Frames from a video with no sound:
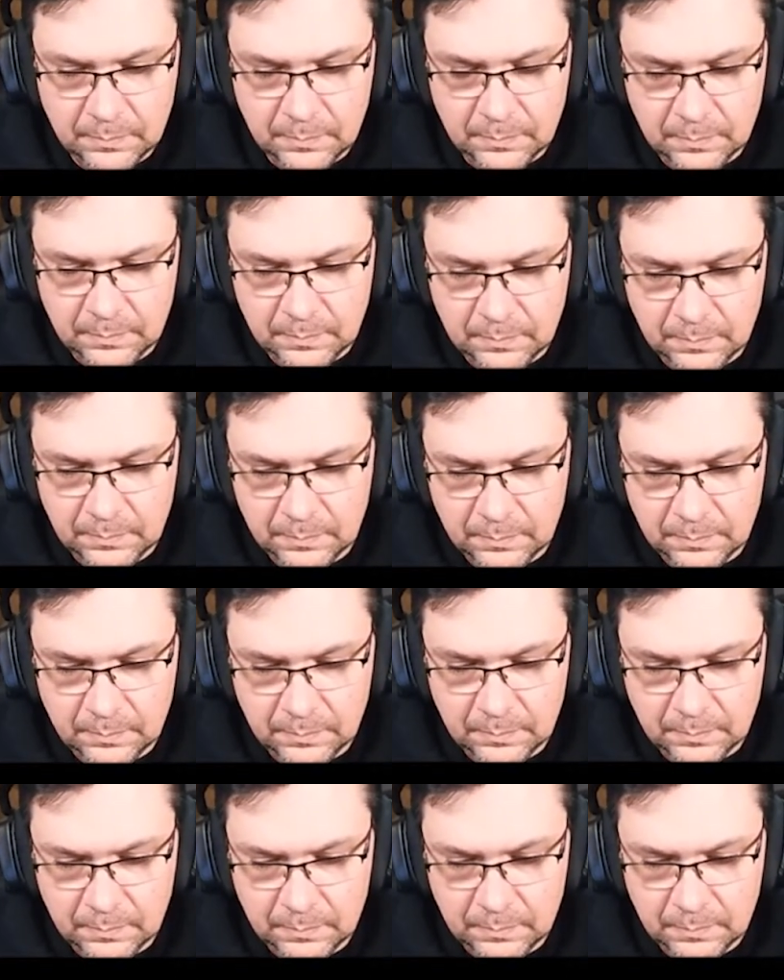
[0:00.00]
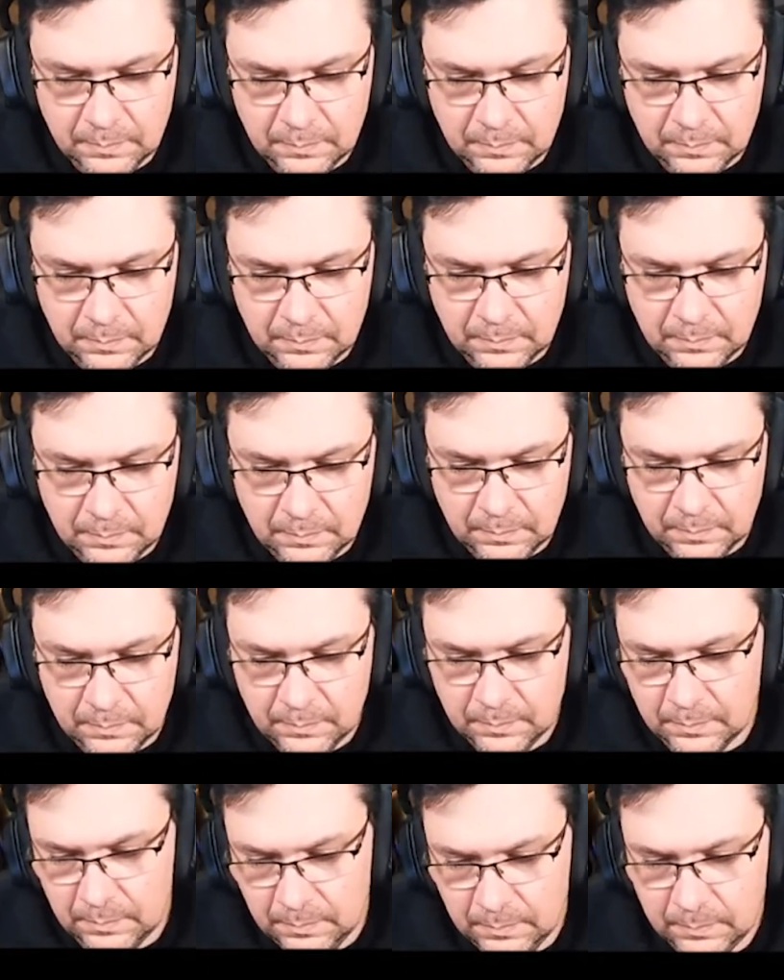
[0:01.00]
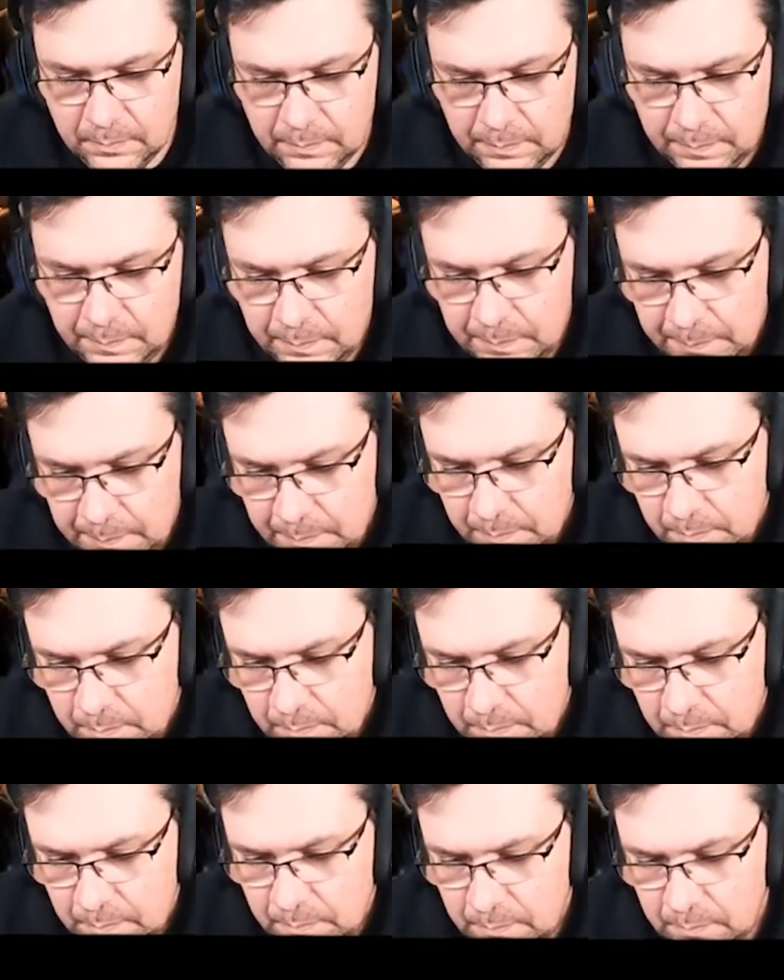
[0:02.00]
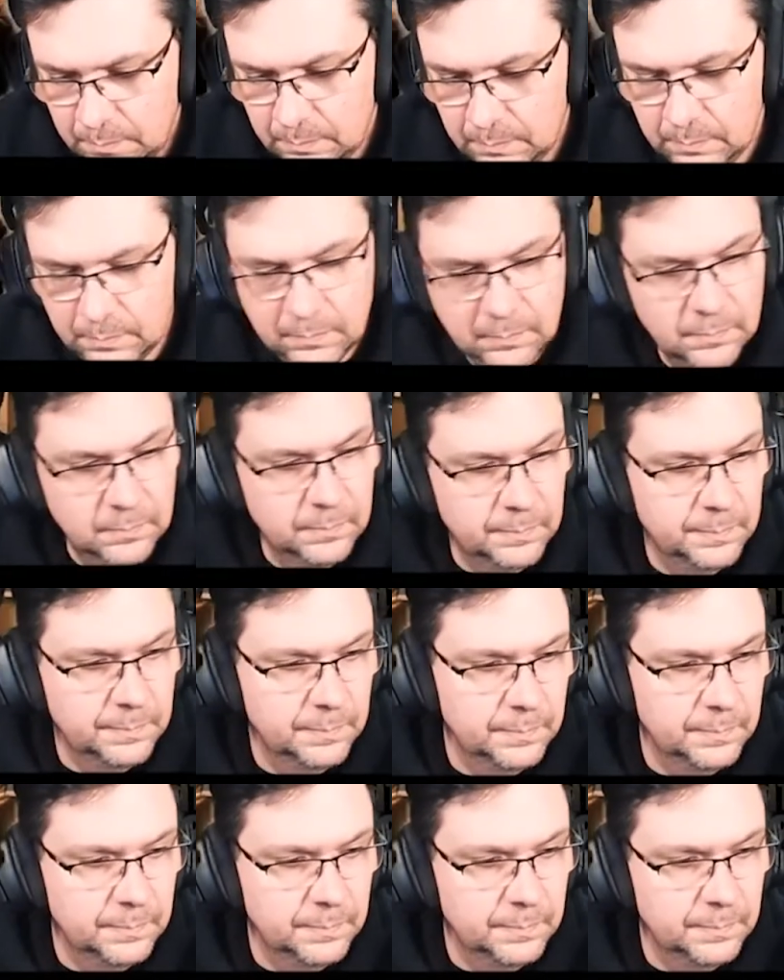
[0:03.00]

Um, there's so many that I forget.